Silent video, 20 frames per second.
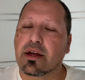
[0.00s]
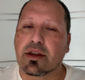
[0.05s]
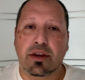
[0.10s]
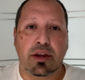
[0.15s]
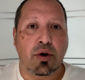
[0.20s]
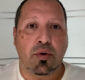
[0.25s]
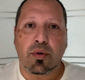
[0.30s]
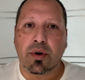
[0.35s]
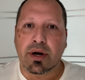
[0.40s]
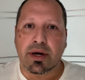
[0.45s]

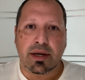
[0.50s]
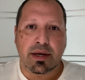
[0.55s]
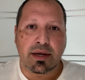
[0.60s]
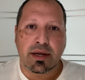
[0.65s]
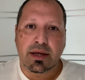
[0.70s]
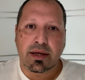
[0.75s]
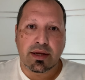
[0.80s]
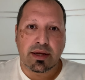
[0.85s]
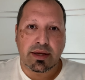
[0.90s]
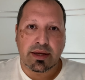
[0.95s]
no
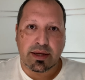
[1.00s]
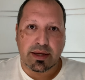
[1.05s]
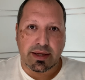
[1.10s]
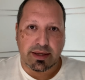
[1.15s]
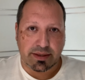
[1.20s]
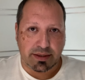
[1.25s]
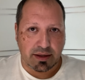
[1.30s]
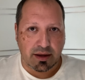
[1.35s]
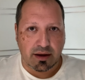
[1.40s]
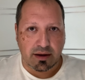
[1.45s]
one
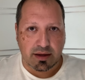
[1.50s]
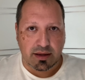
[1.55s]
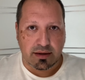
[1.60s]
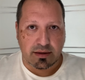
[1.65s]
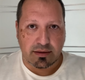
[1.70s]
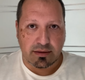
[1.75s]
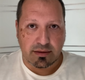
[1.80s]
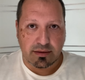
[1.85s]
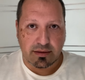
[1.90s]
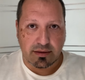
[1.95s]
is
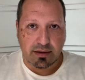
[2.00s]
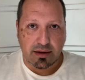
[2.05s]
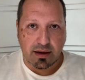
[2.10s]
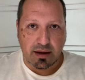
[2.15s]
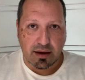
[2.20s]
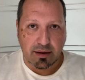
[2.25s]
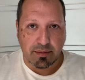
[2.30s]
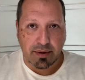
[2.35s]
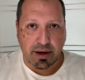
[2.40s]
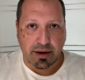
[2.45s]
talking
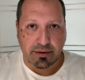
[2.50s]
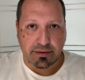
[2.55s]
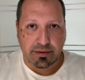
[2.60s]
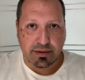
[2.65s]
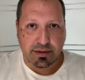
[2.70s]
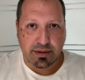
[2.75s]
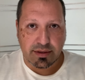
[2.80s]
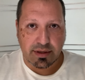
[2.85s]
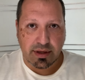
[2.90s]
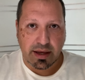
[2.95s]

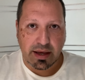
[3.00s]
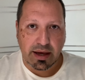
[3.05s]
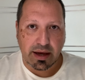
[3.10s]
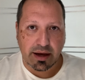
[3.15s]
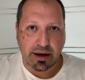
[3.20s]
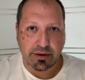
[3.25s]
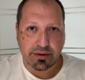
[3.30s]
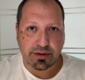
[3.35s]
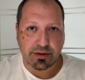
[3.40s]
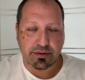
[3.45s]
about
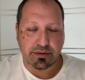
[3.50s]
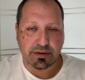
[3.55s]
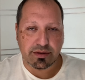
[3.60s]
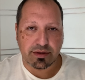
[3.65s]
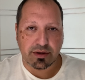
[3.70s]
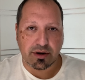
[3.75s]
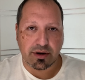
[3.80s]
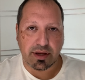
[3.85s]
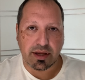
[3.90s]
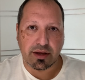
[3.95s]
how to
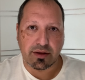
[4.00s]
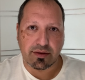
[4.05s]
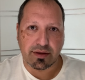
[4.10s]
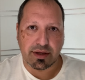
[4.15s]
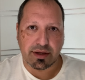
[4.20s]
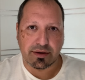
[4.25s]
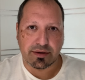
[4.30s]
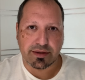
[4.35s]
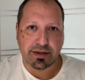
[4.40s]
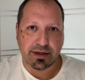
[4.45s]
start healing
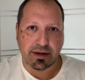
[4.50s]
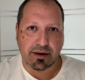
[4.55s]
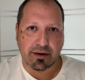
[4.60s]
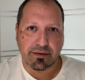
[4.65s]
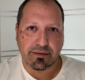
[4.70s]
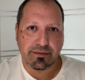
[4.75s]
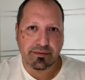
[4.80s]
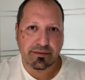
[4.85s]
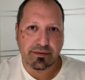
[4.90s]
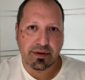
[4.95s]

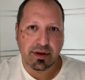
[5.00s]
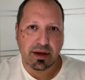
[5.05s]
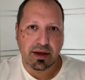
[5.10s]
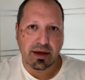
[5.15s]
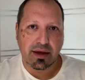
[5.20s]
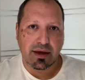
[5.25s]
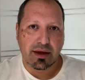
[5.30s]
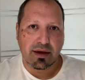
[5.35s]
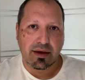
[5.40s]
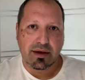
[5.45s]
yourself.
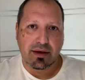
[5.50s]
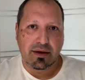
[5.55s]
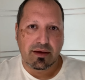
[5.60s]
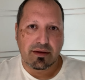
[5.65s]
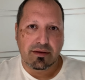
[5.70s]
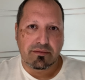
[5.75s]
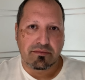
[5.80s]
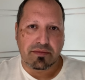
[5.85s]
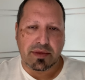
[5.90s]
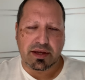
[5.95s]

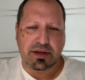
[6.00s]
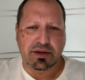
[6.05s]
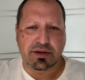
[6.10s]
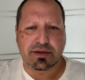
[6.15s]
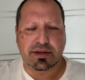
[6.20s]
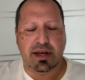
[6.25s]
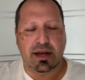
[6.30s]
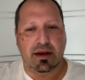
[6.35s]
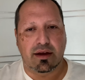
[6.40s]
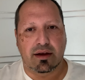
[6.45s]
They
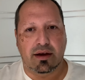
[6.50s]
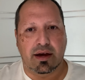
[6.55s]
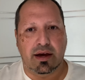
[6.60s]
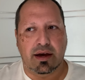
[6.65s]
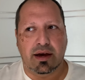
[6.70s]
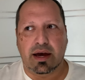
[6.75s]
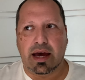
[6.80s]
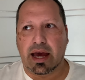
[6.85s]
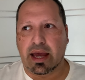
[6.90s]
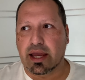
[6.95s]
just say,
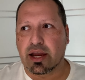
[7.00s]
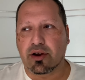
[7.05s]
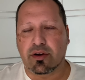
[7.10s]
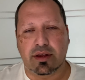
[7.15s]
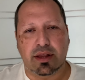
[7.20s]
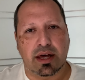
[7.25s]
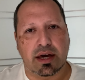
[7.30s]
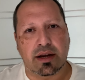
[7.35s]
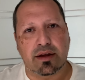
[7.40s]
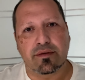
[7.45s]
uh, I hear a
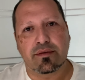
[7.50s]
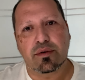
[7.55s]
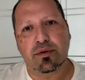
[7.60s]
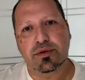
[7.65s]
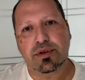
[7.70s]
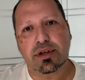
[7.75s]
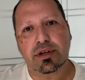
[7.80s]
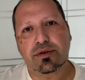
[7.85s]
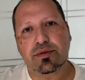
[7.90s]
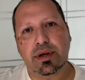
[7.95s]
lot of, well,
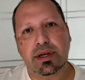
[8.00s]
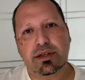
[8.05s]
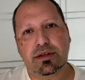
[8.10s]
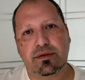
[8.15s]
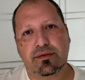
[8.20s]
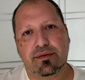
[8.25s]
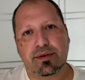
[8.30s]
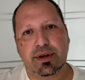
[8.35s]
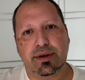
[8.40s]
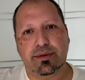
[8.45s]
just raise
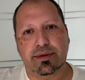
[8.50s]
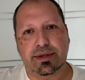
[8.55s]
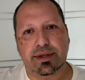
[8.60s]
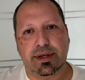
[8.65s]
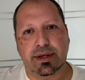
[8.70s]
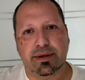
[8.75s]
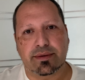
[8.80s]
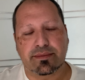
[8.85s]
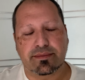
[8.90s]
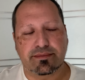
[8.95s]
your
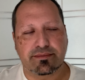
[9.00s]
frequency.